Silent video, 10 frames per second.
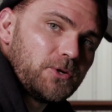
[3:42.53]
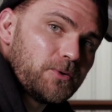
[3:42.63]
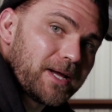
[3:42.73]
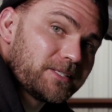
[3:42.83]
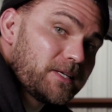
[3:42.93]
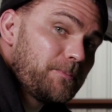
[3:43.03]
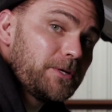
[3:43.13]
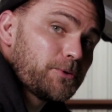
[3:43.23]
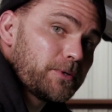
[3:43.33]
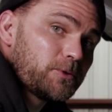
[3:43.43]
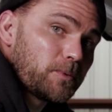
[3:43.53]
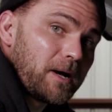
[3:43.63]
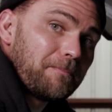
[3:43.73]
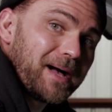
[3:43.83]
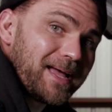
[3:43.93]
do a C P three
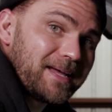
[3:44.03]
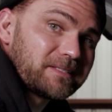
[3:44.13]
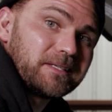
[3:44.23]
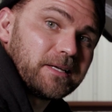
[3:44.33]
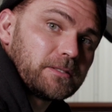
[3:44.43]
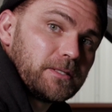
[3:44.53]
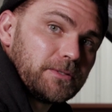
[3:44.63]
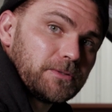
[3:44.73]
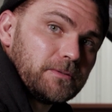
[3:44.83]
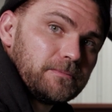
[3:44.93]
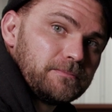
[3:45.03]
swap by S and S Diesel?